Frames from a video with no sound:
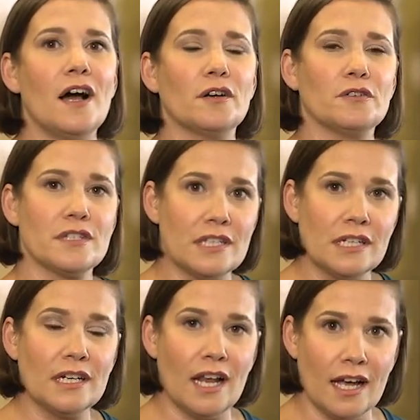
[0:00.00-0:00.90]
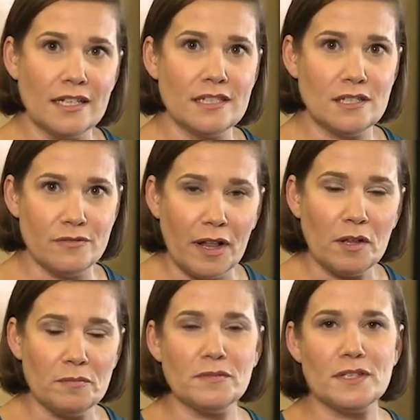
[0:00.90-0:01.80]
Christina and I to
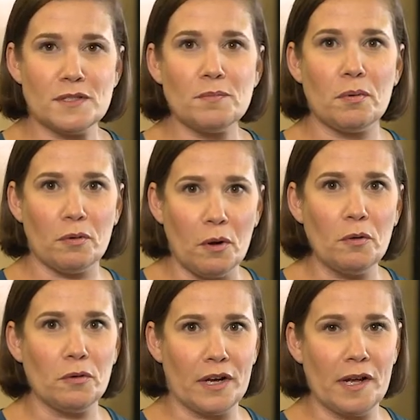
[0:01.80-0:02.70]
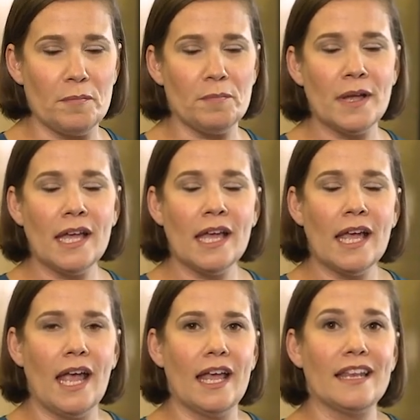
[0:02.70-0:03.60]
develop this program.
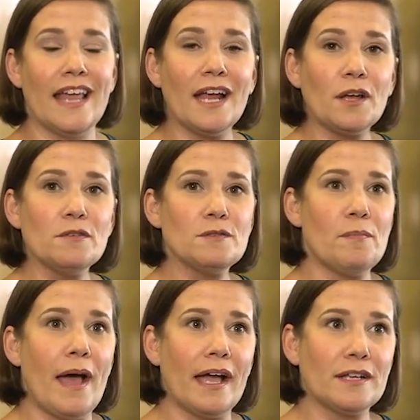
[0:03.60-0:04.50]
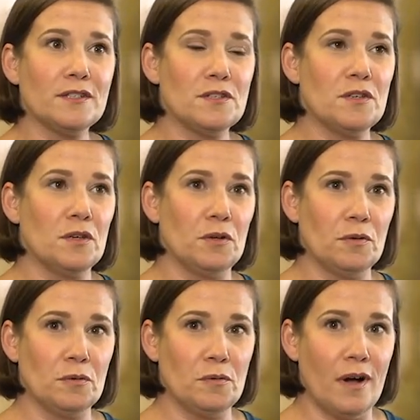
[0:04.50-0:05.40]
And that goes back
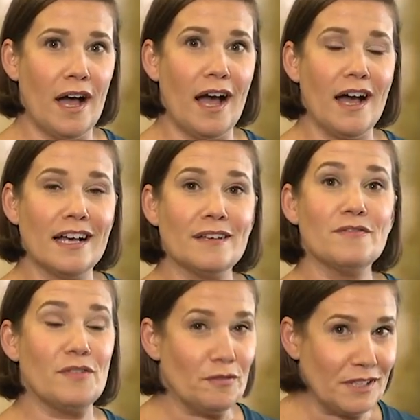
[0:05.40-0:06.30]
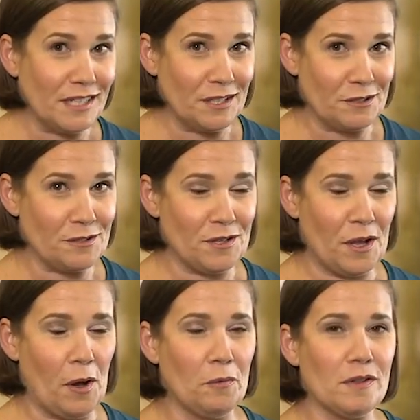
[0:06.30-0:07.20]
to 15 years
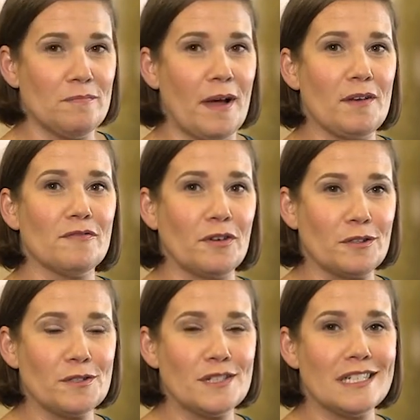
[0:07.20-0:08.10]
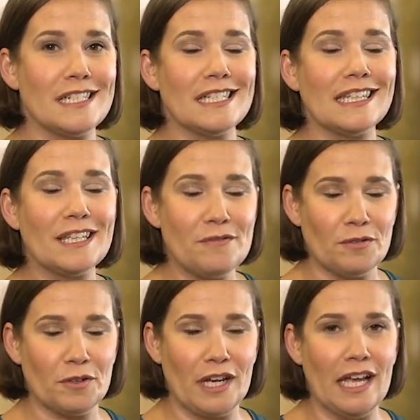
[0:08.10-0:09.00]
ago with my first
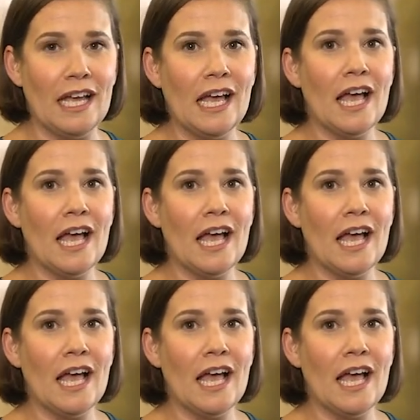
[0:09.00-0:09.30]
delivery.